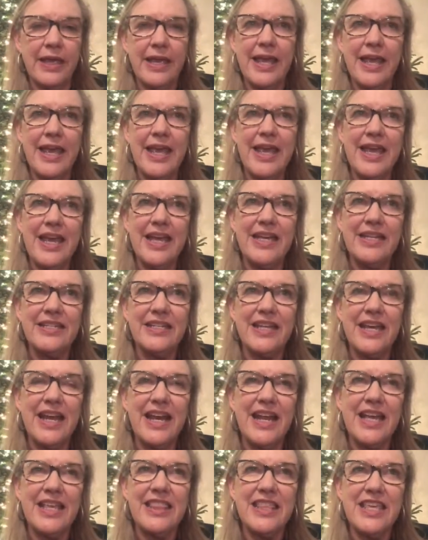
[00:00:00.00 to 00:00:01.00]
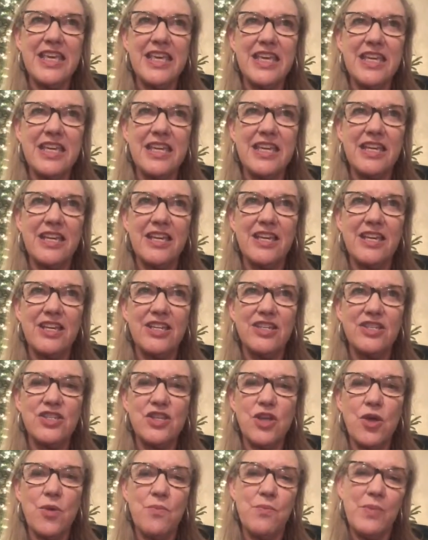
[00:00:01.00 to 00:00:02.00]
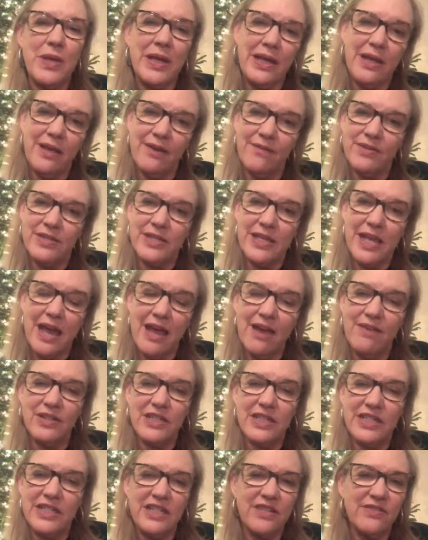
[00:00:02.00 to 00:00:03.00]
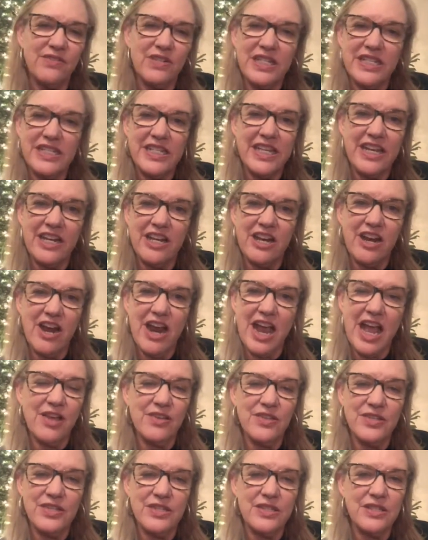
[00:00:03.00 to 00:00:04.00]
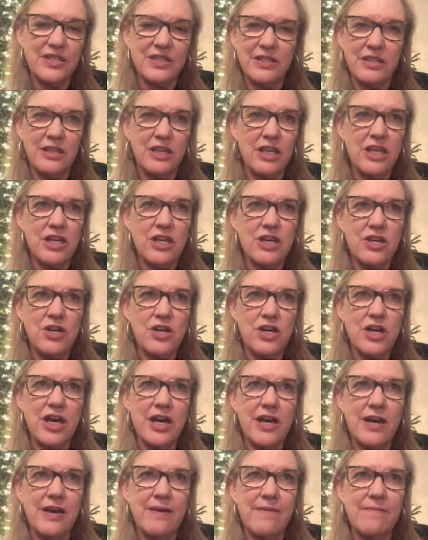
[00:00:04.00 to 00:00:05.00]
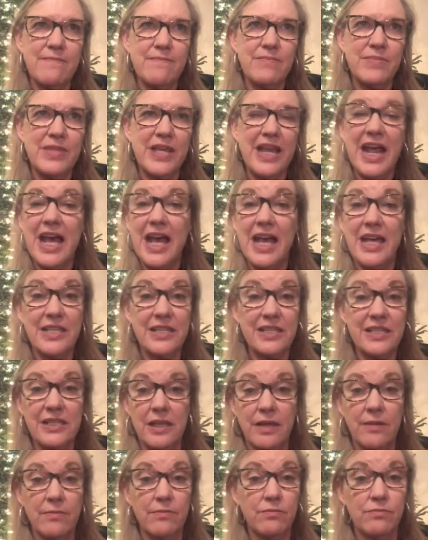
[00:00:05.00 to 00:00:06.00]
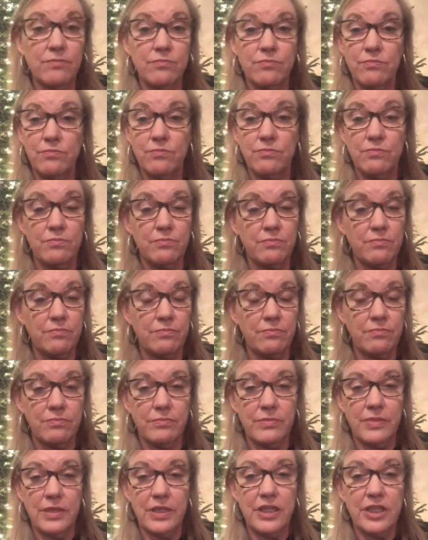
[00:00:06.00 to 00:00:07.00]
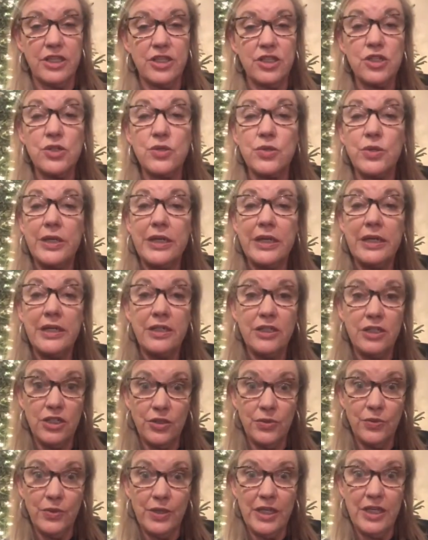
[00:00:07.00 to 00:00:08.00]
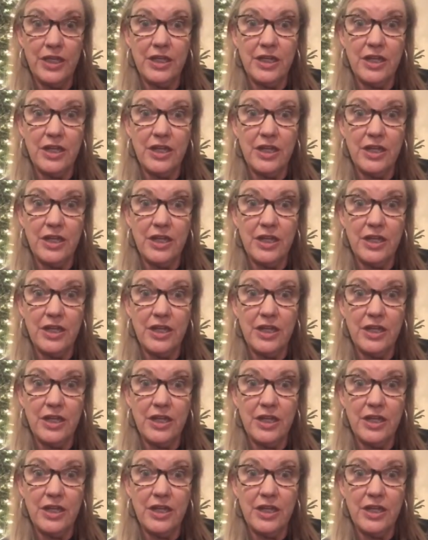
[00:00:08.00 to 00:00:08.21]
And, and I think so many of us have a nativity set in our house um, that has some history to it,